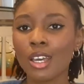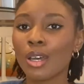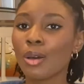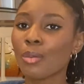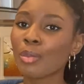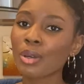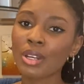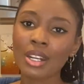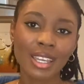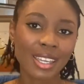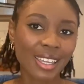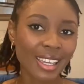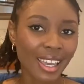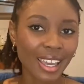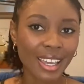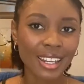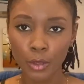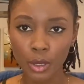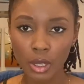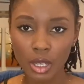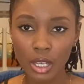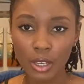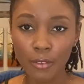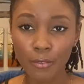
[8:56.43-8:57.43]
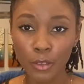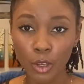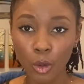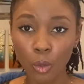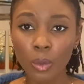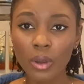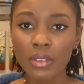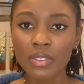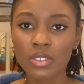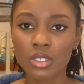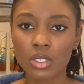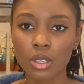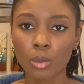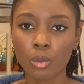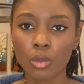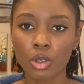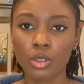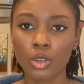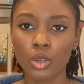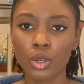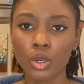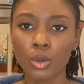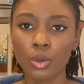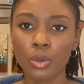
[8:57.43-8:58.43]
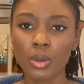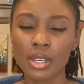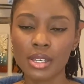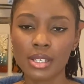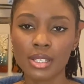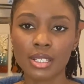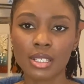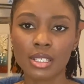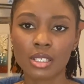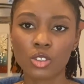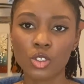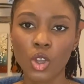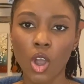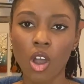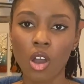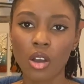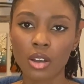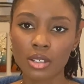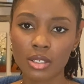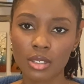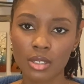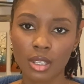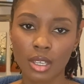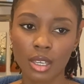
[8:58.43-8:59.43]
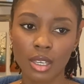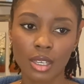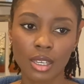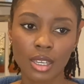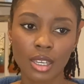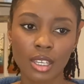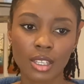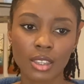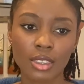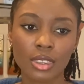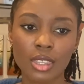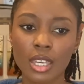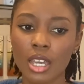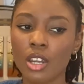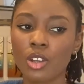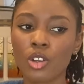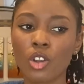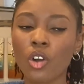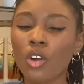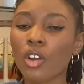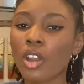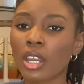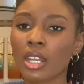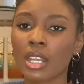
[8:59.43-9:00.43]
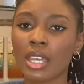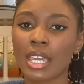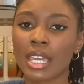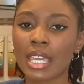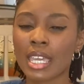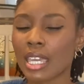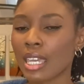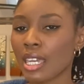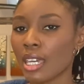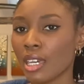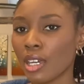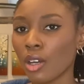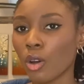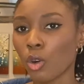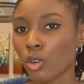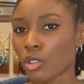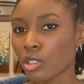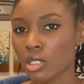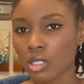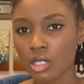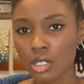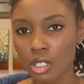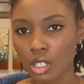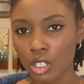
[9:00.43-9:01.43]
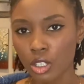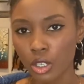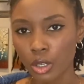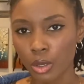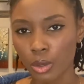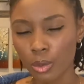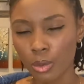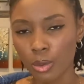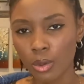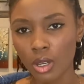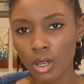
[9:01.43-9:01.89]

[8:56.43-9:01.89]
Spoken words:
But again, if you're with someone who is toxic, they're not gonna hear or see you.